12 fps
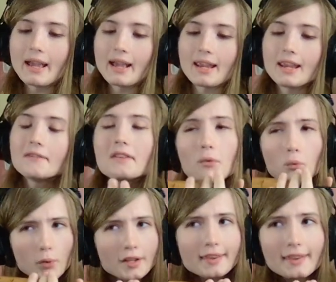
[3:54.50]
Even
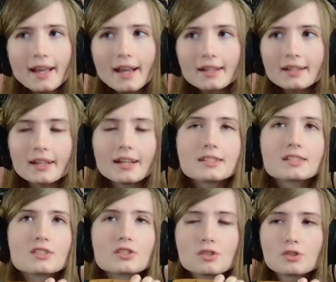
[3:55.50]
with that, it's
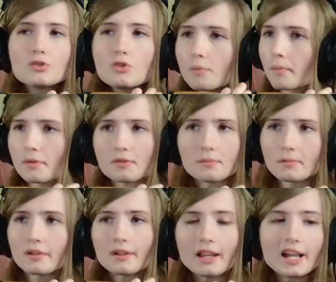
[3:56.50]
super, super
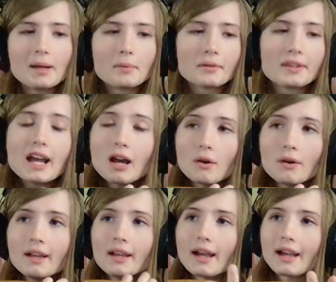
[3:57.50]
reliable. Now,
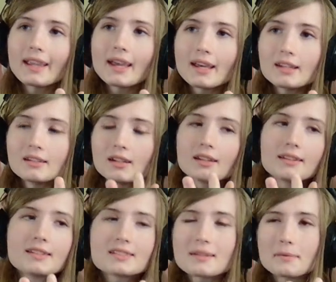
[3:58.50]
again,
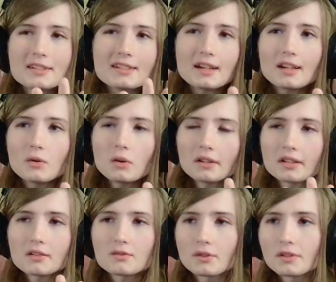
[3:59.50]
some of these had quality
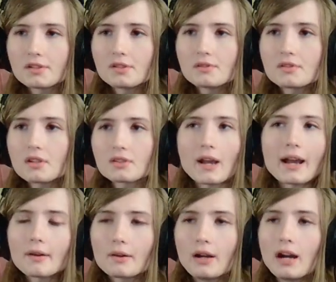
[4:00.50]
control issues, so I
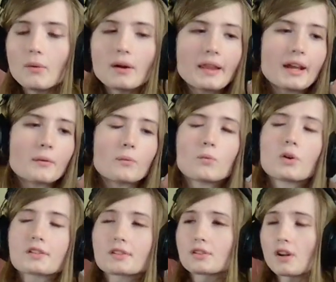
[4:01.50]
don't know how well that
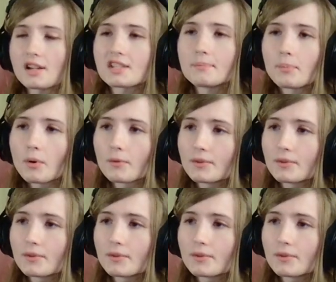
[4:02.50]
works across the board for